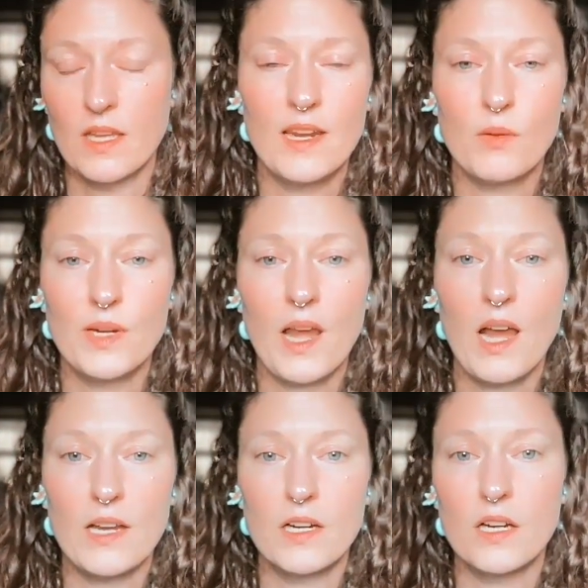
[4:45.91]
And I would
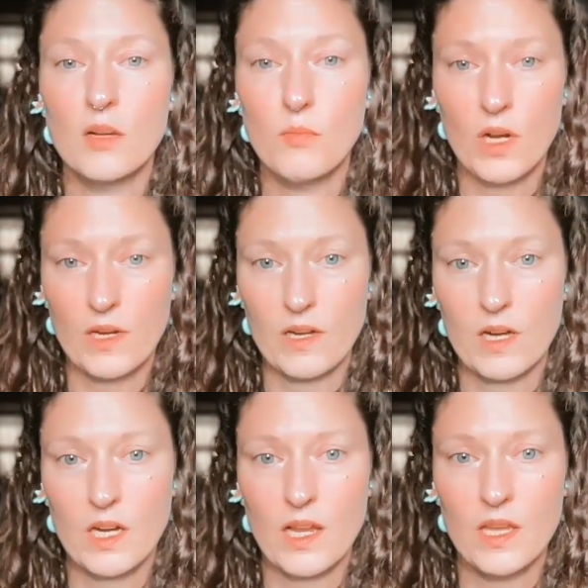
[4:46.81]
hire a
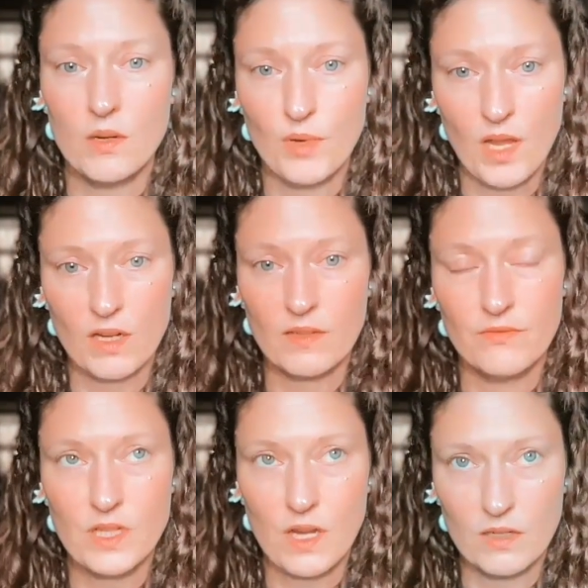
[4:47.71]
marketer and a product
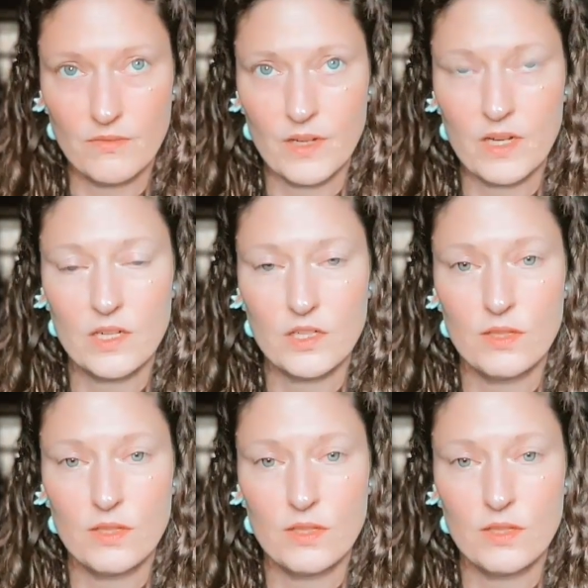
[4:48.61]
photographer